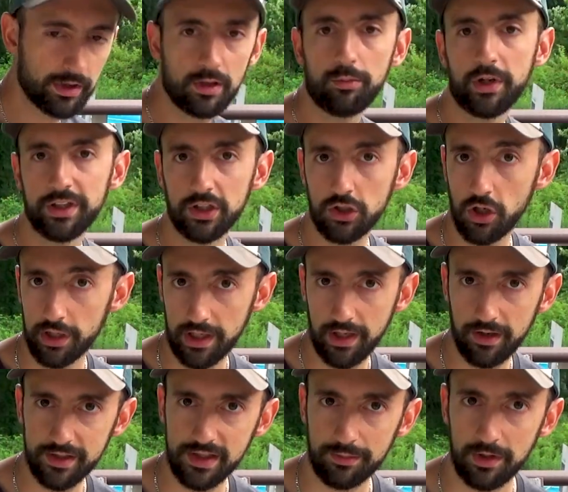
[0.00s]
they'll bring the cook
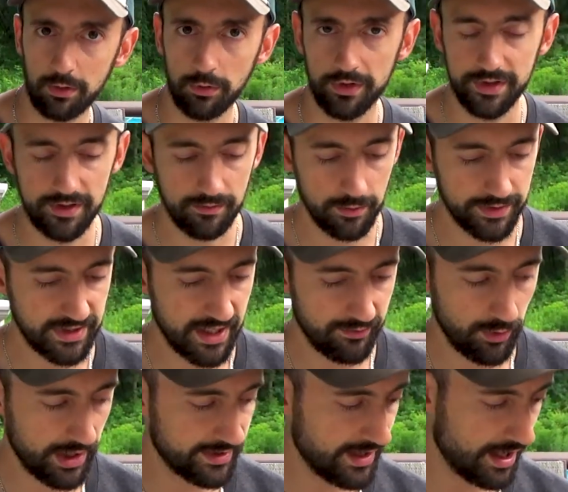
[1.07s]
kit or something. We'll save
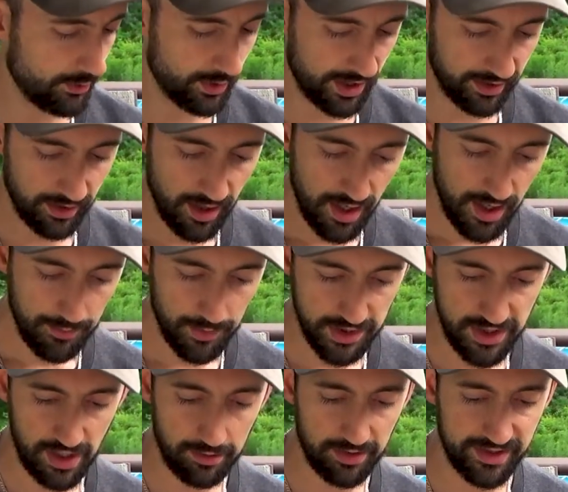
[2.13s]
weight that way. But
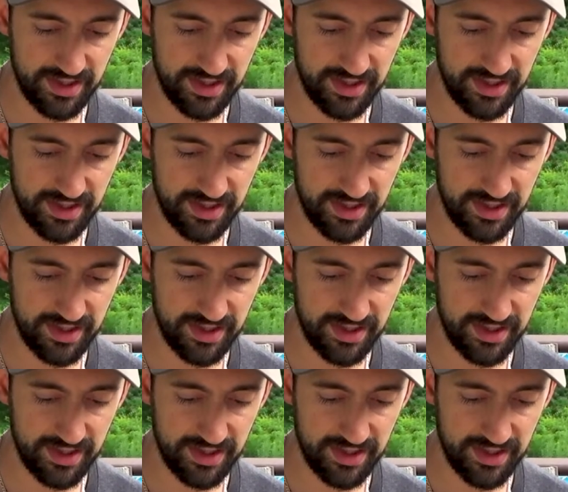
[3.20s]
generally